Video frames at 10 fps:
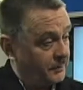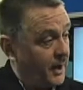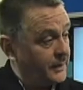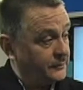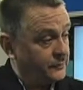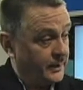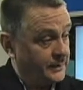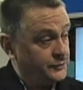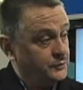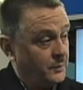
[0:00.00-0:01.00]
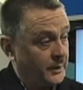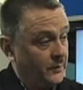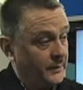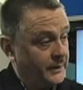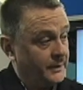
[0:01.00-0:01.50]
product range where
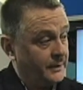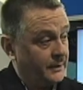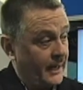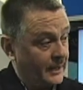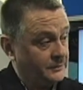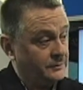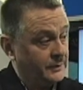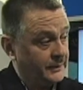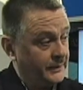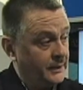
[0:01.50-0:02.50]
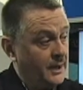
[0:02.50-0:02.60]
we can actually